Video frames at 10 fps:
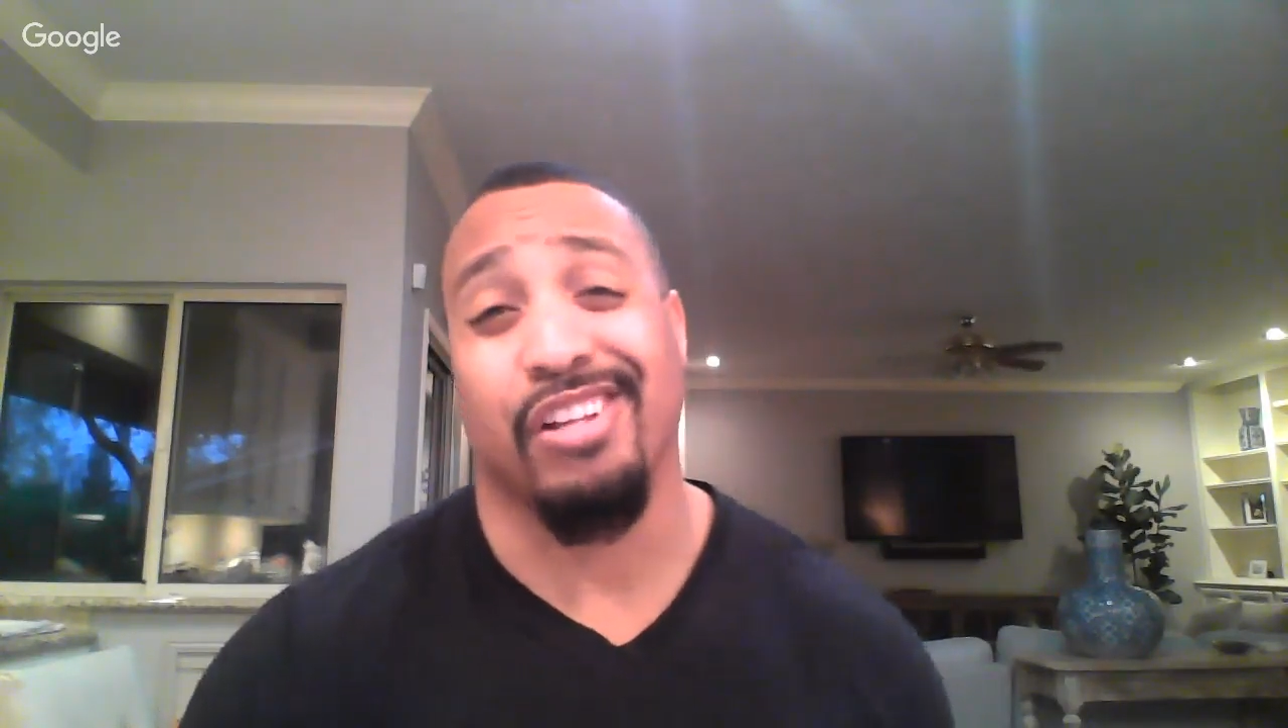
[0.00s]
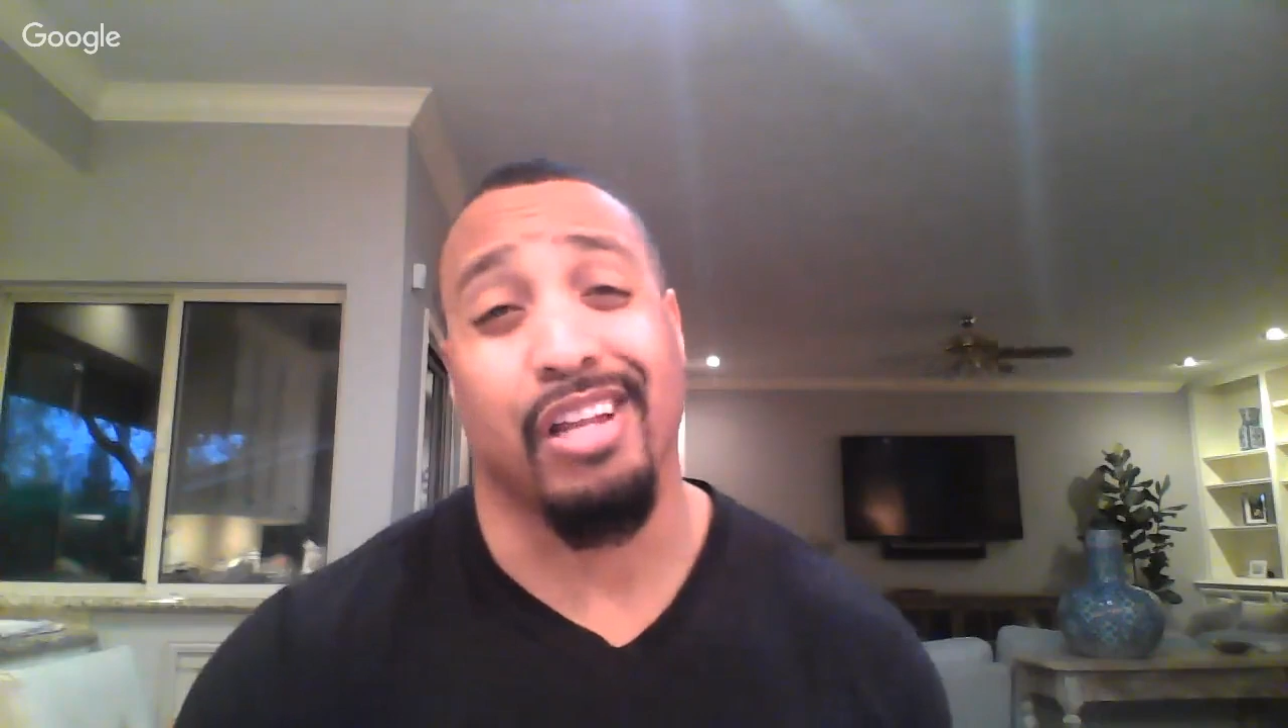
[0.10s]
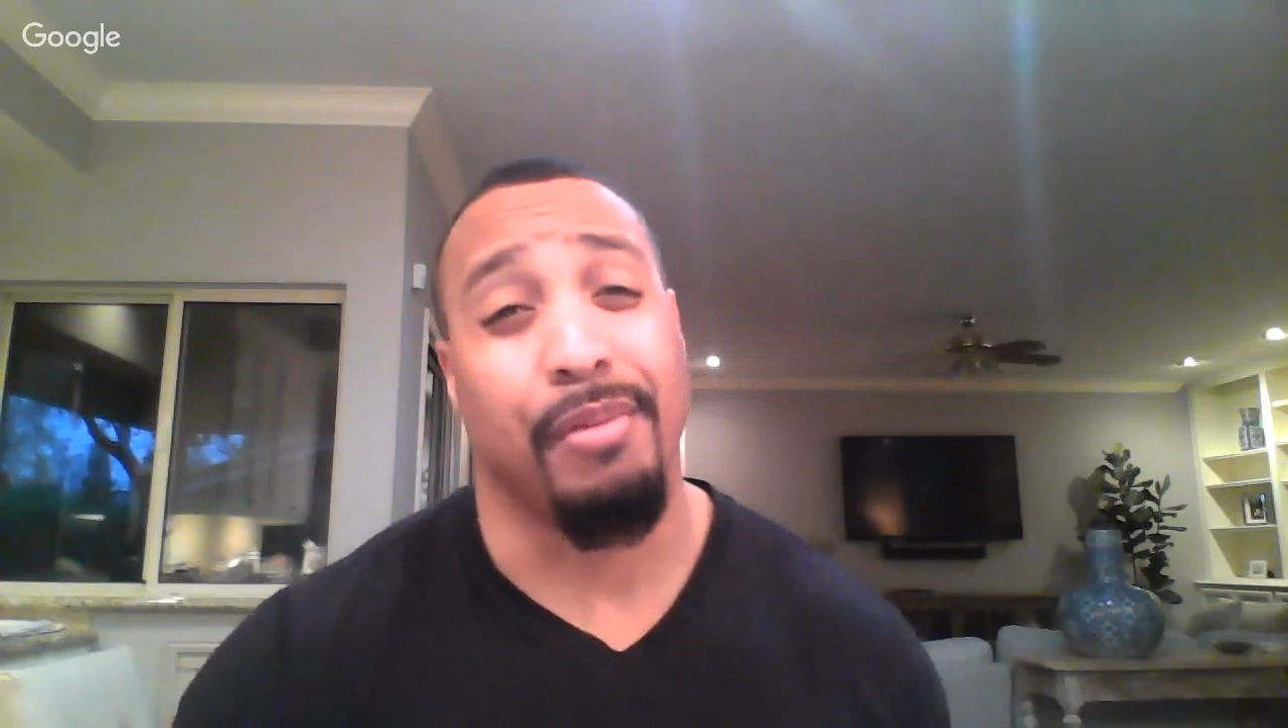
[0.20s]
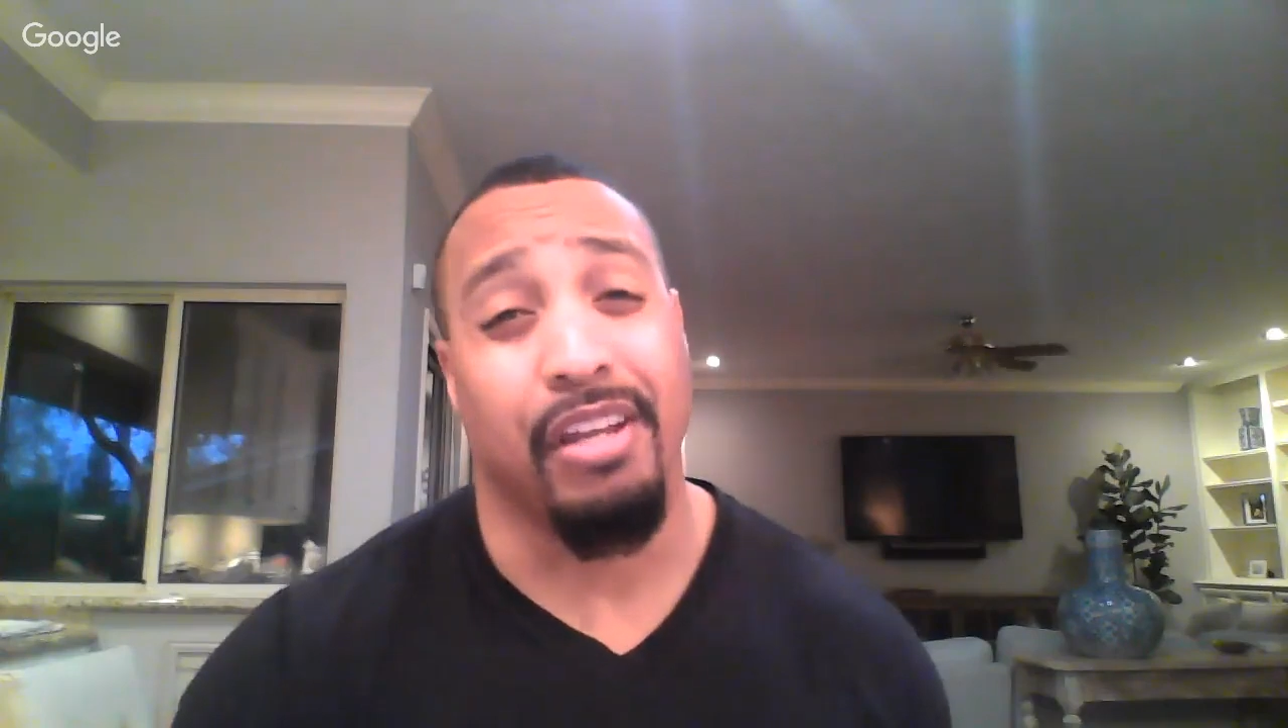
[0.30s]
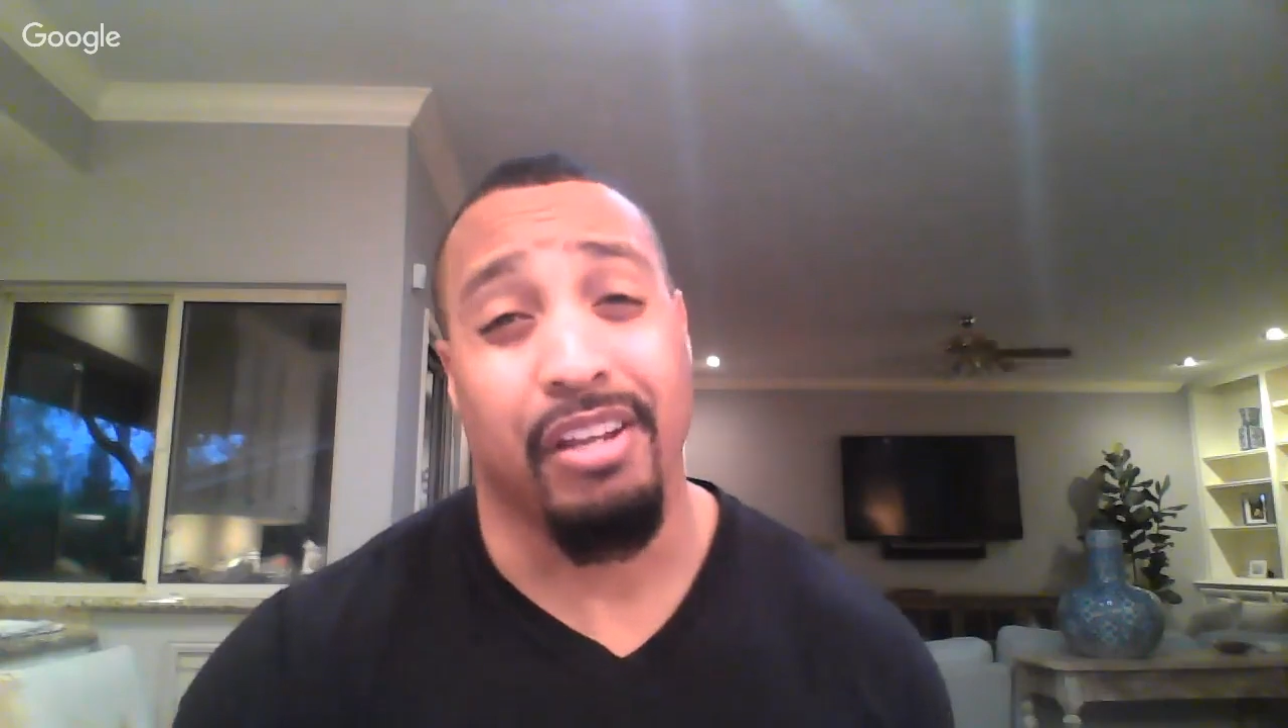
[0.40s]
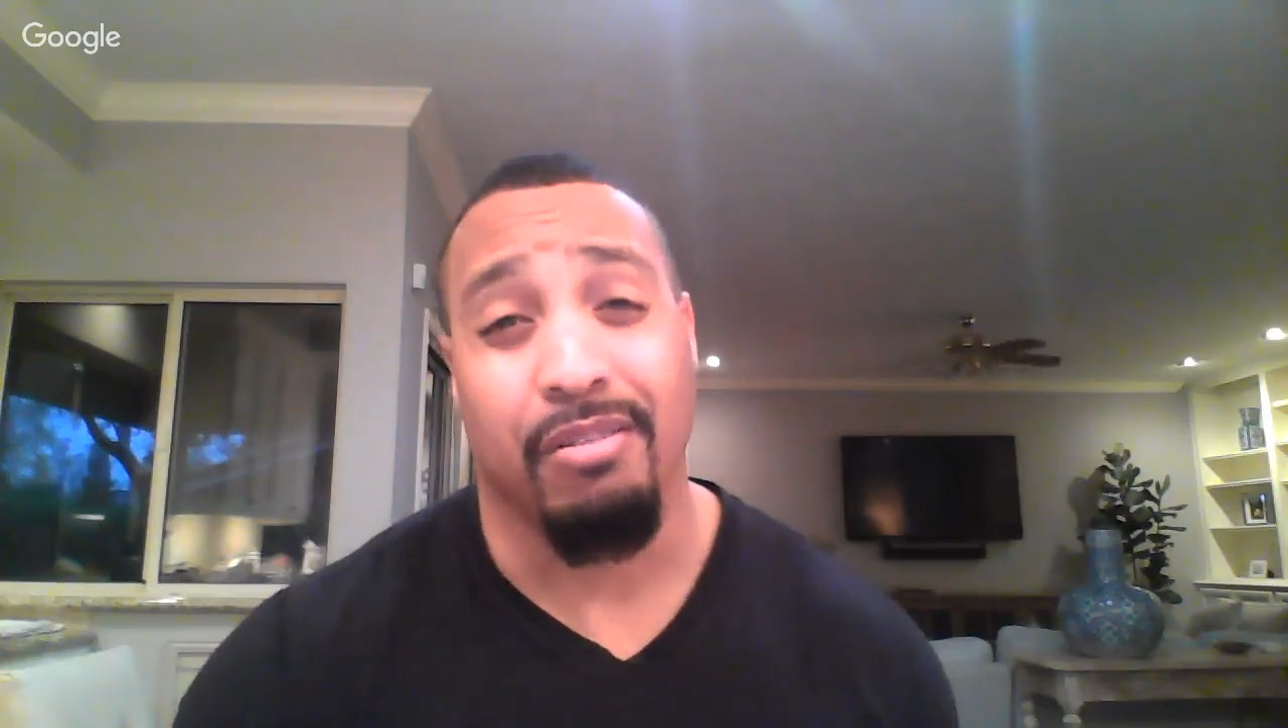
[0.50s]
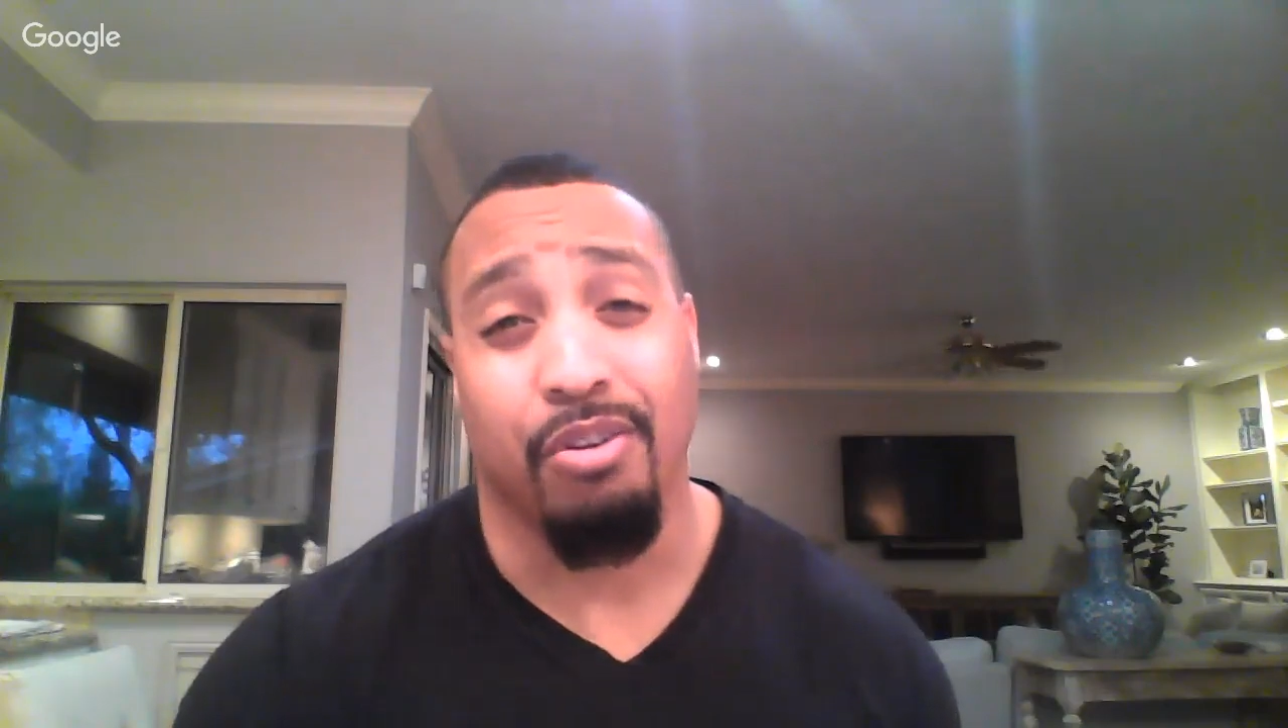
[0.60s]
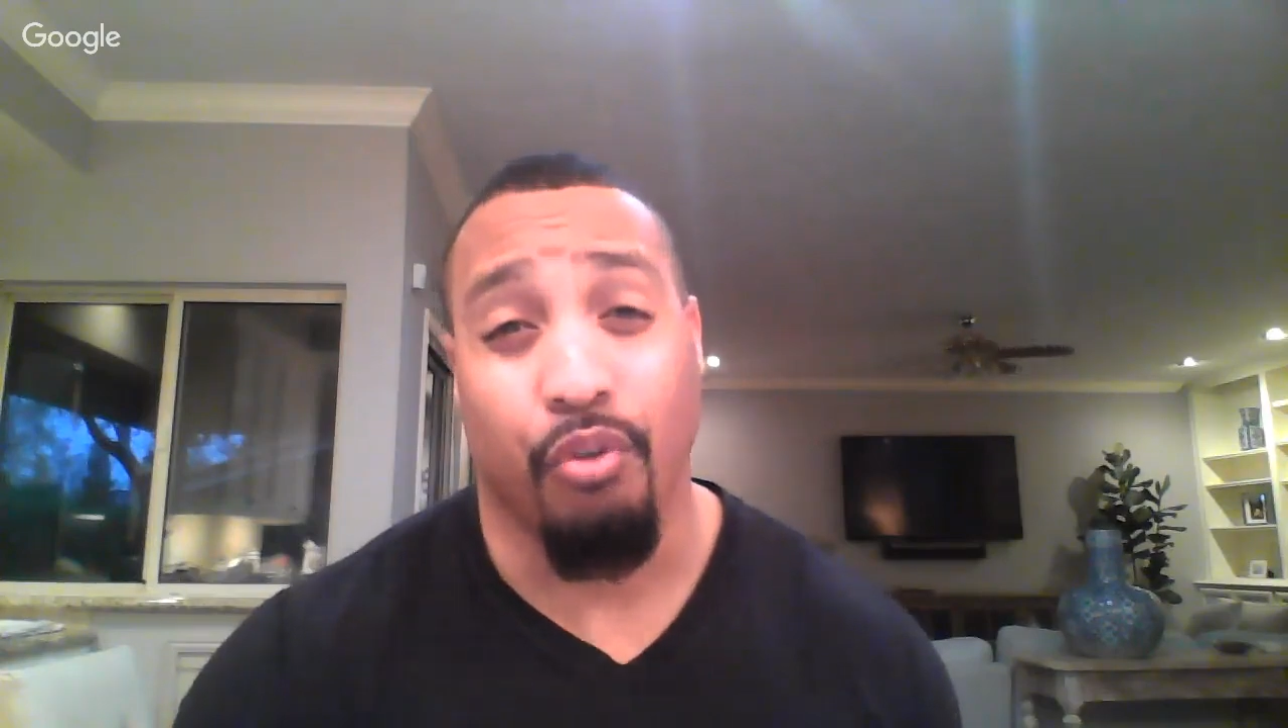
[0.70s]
going to be